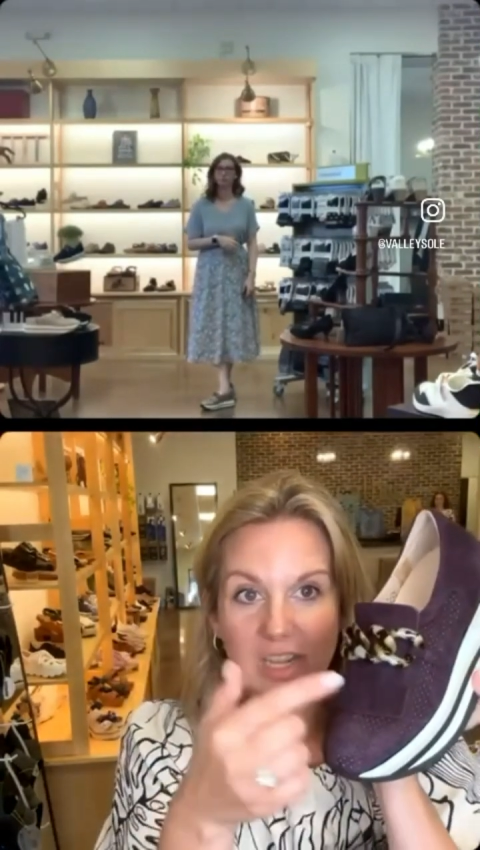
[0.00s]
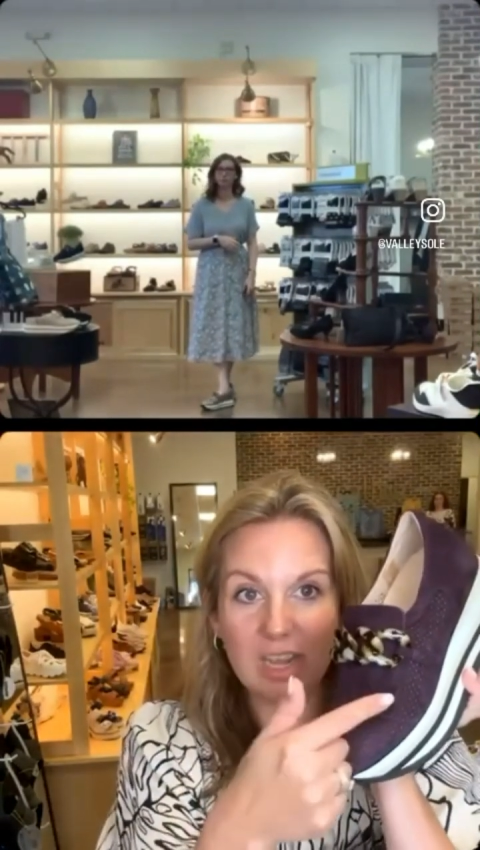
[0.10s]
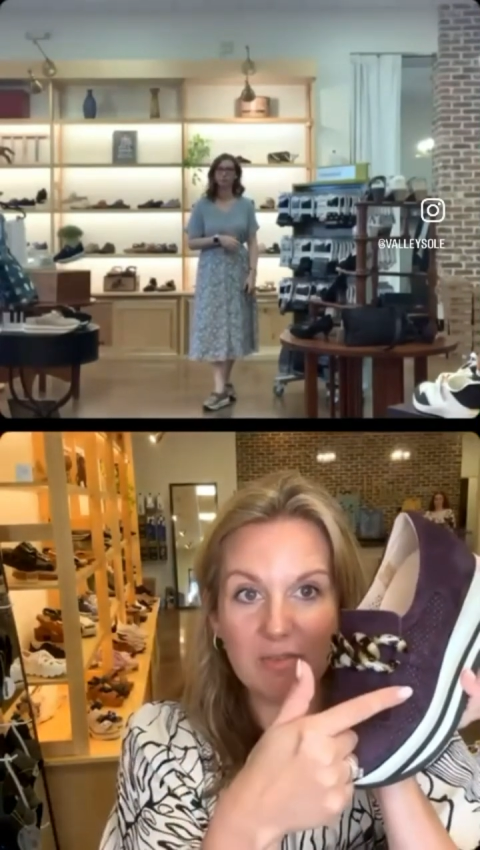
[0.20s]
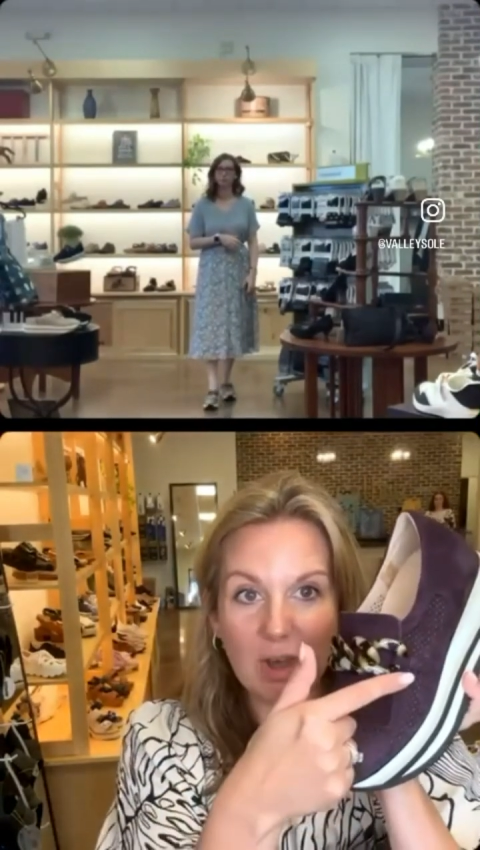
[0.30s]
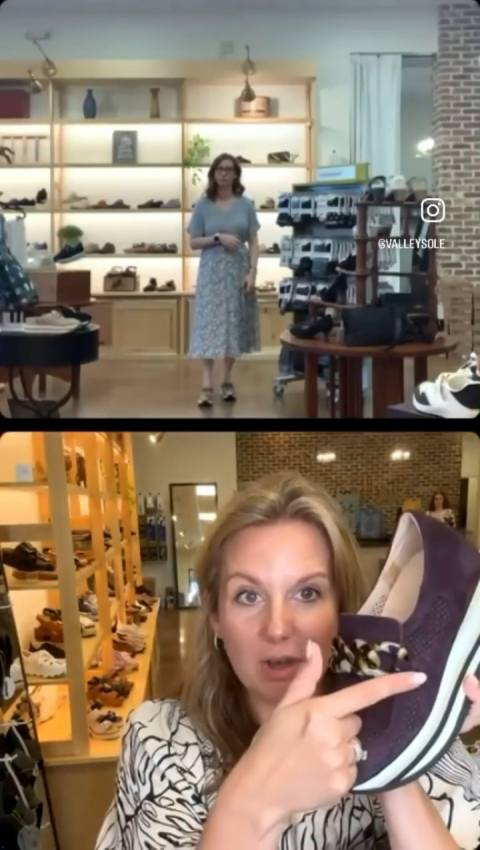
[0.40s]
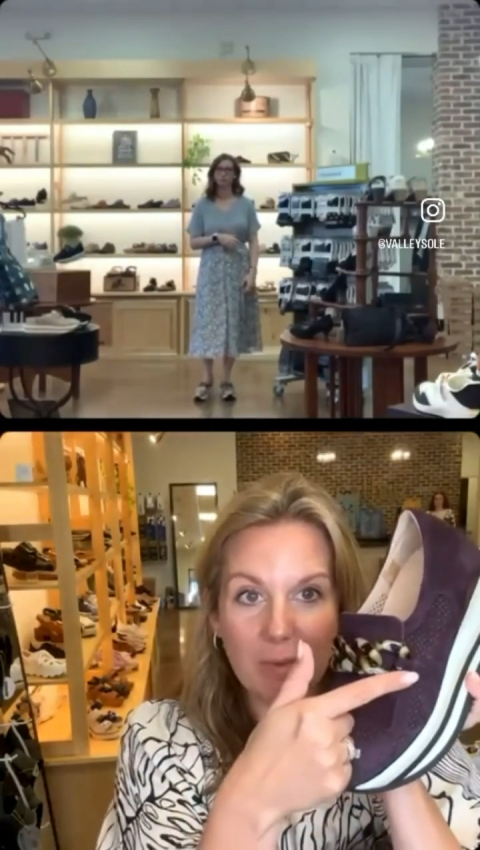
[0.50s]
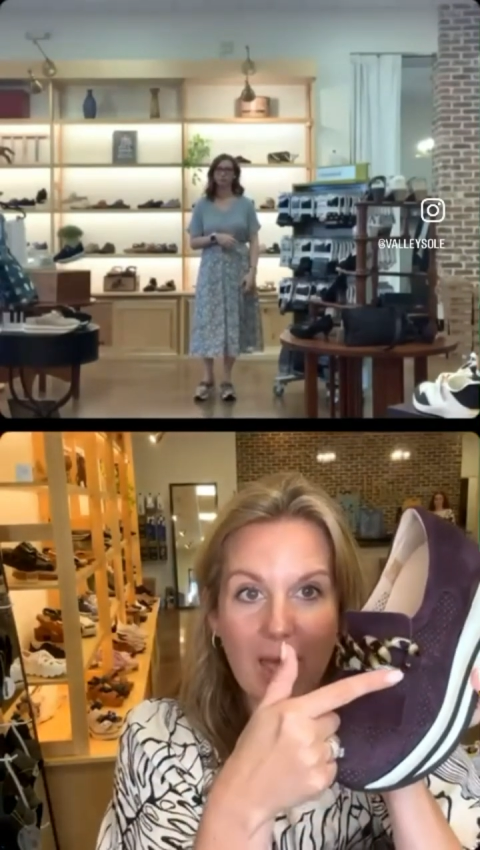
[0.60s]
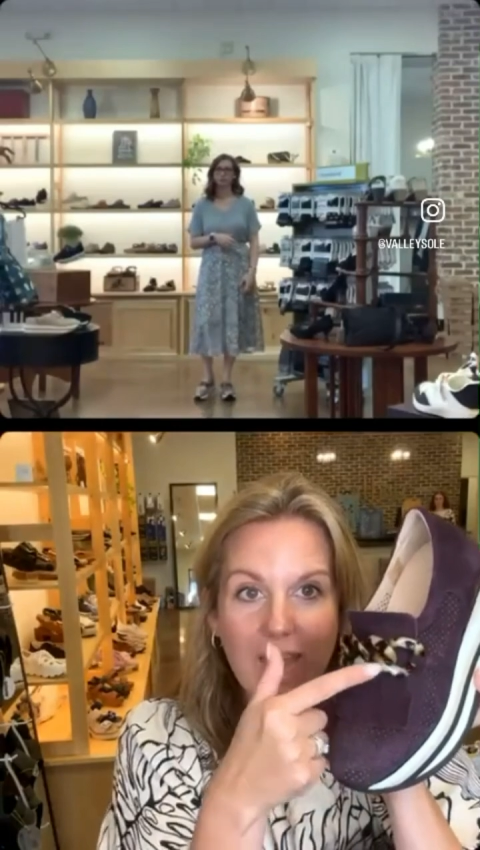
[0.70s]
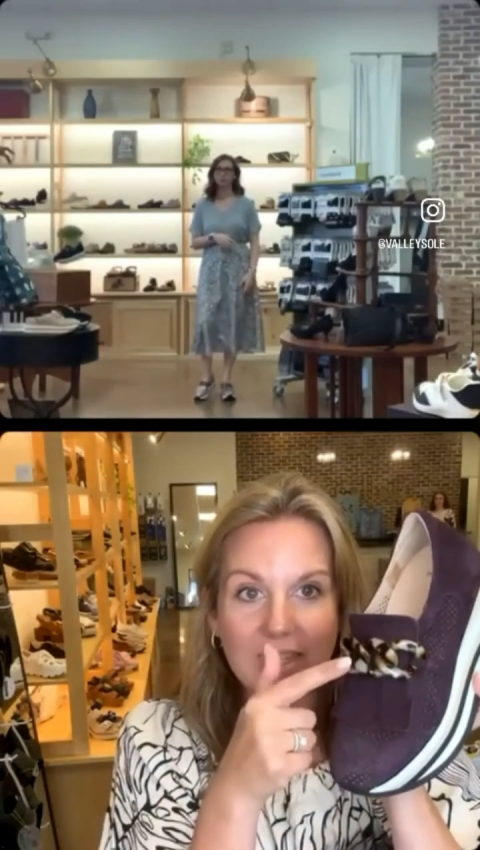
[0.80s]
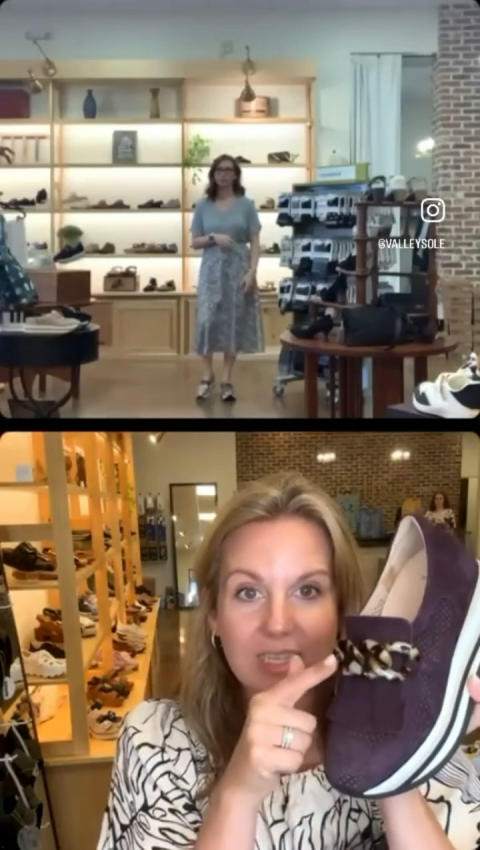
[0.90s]
and they've gone
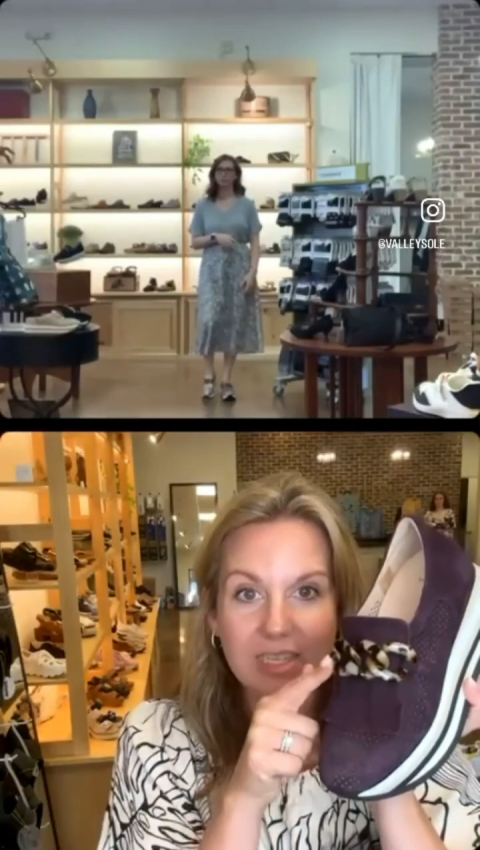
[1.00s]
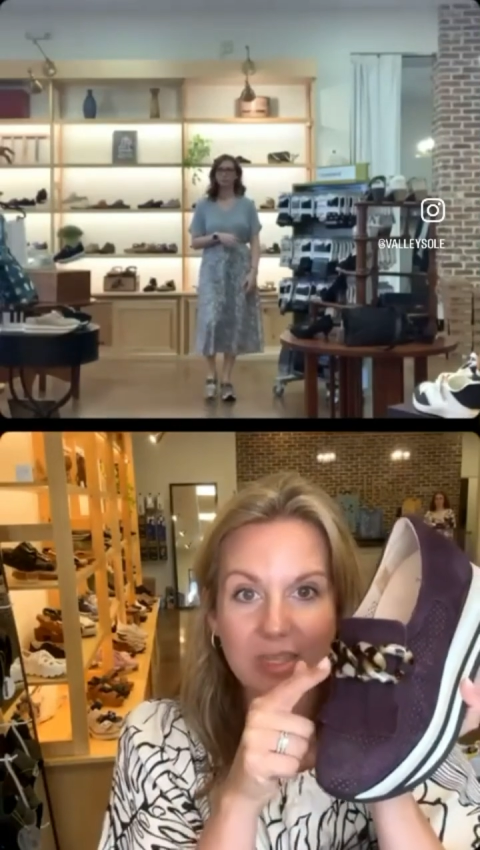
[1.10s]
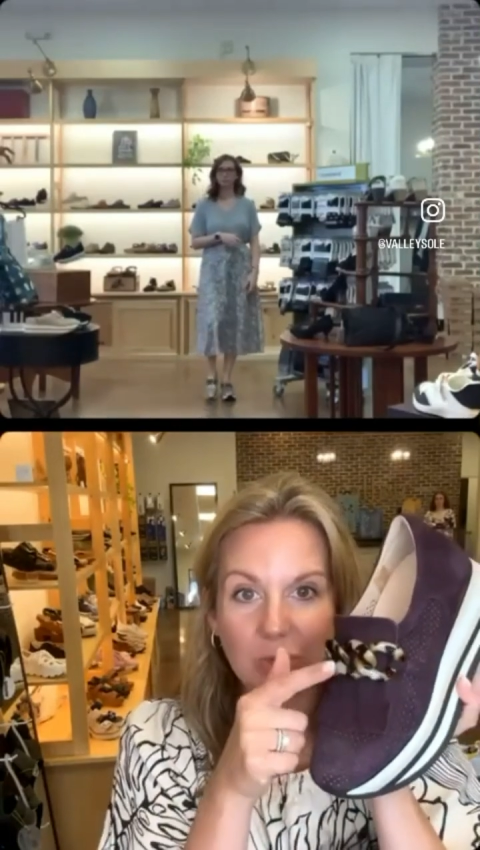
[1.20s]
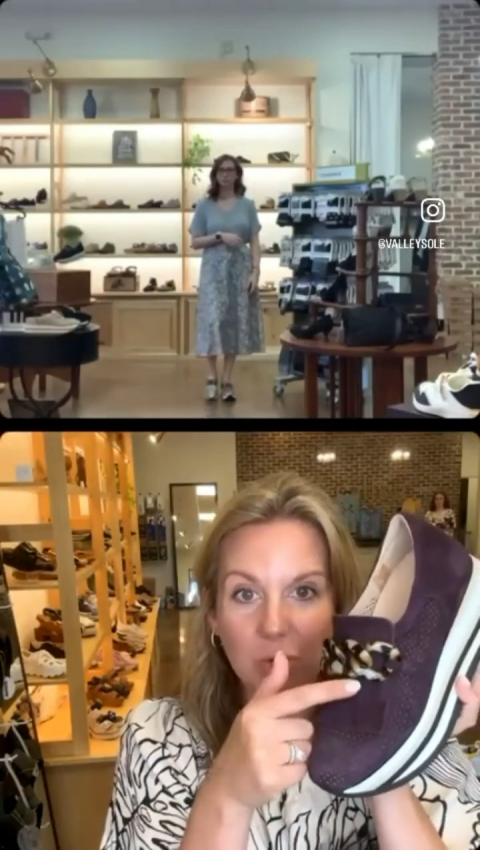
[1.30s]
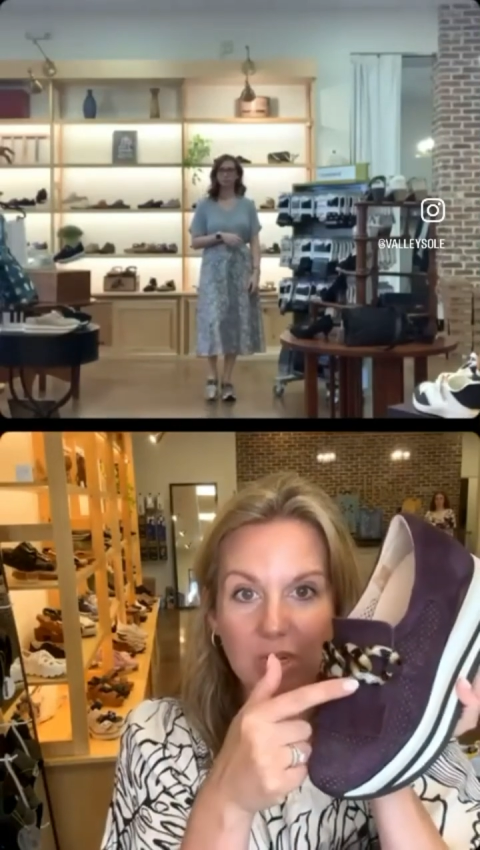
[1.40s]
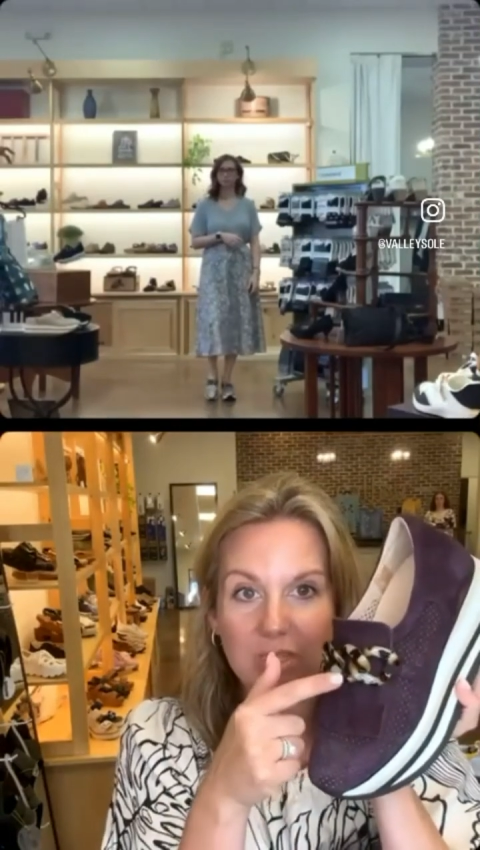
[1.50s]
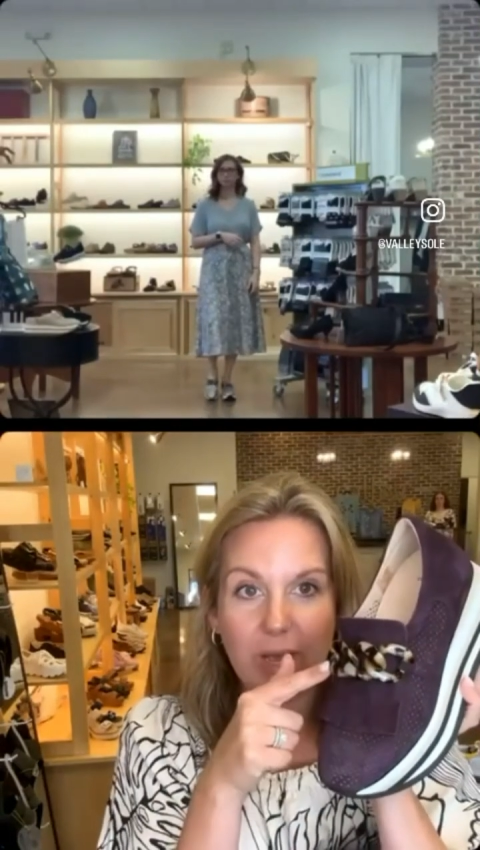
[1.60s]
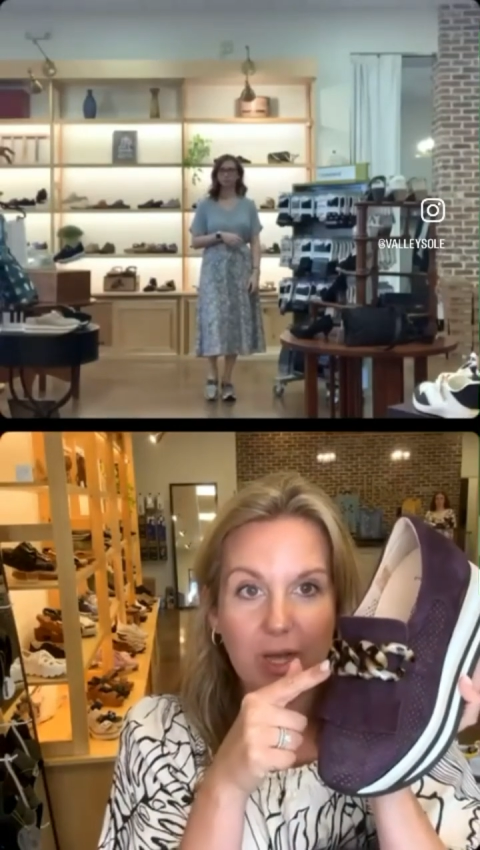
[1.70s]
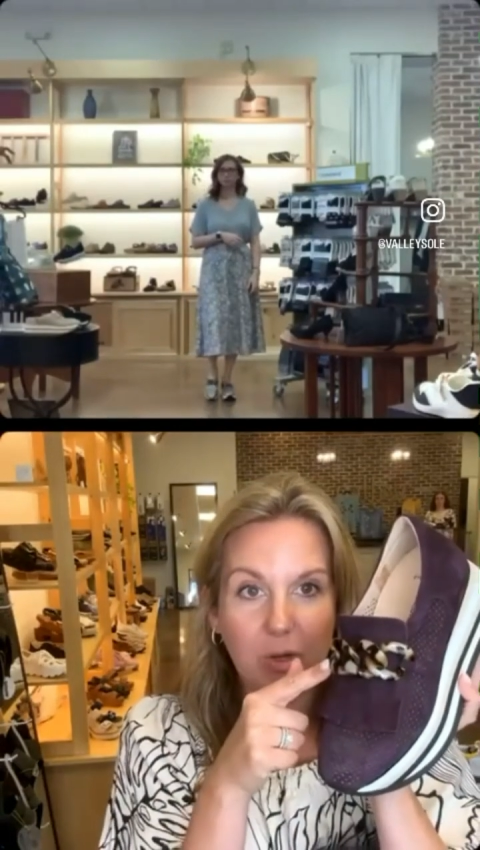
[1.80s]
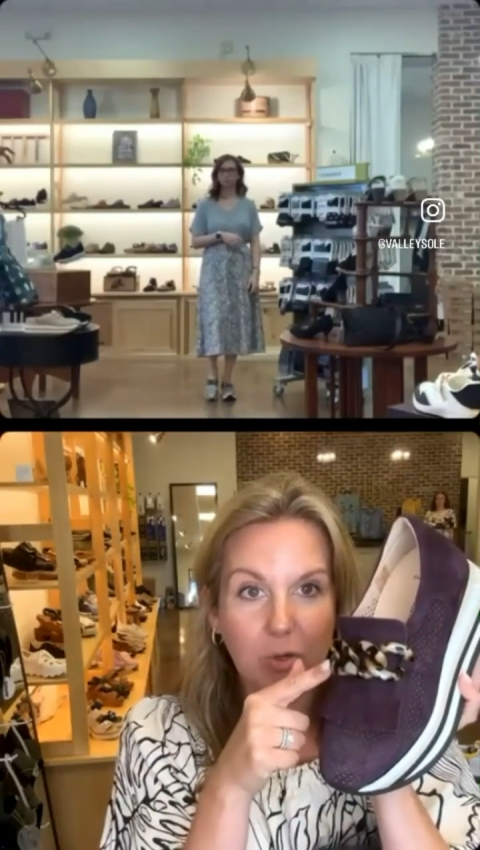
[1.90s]
back to this tortoise
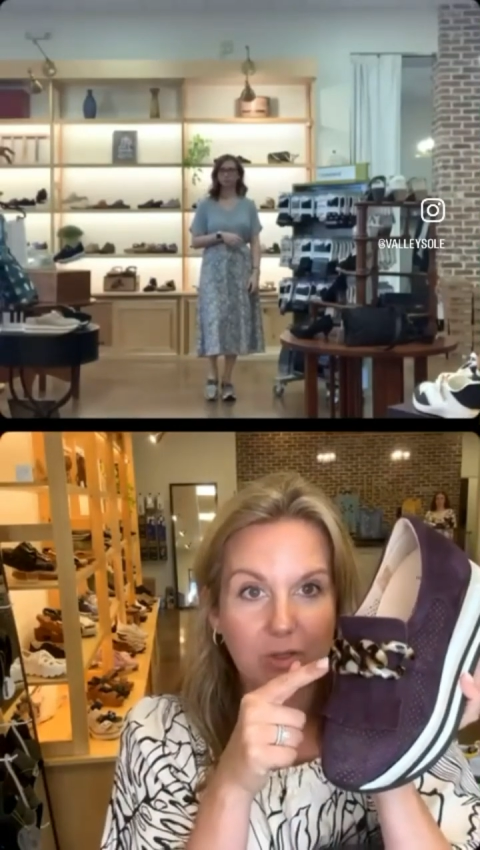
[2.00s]
buckle.